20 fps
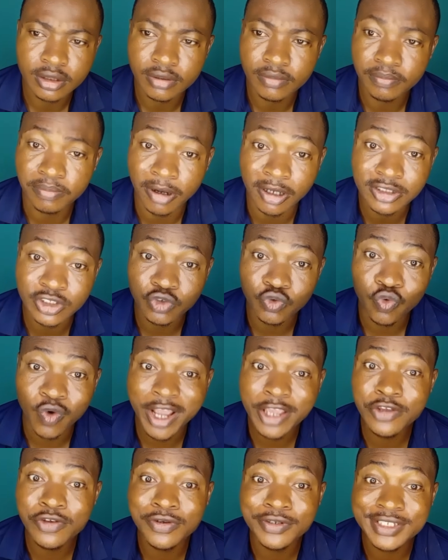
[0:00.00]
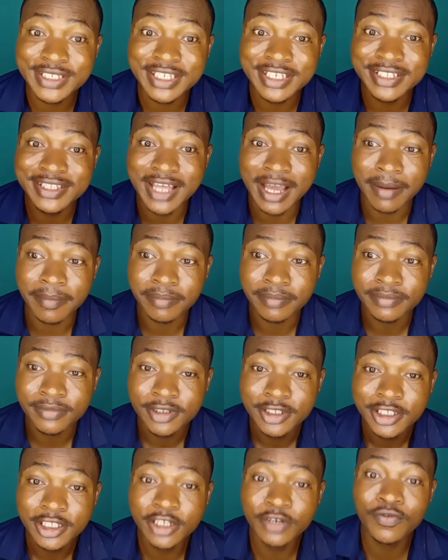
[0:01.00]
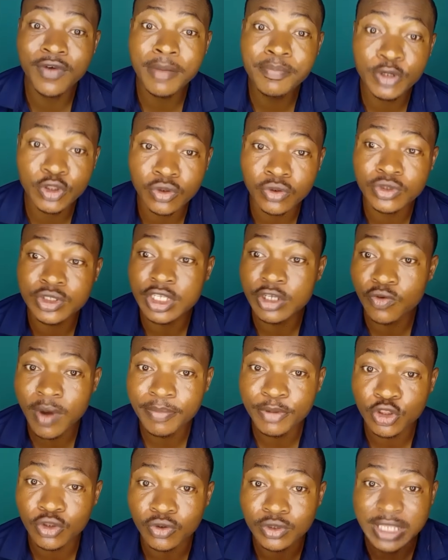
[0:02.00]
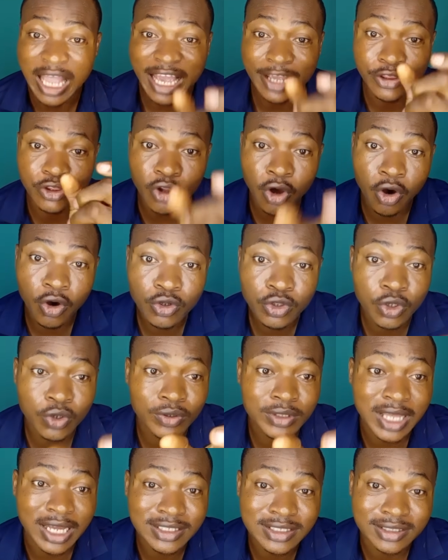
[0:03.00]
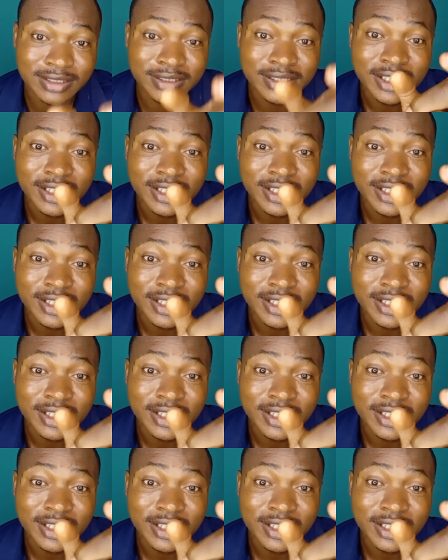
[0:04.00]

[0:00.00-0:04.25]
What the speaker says: But when you see them, Igwe Butuza, I told you that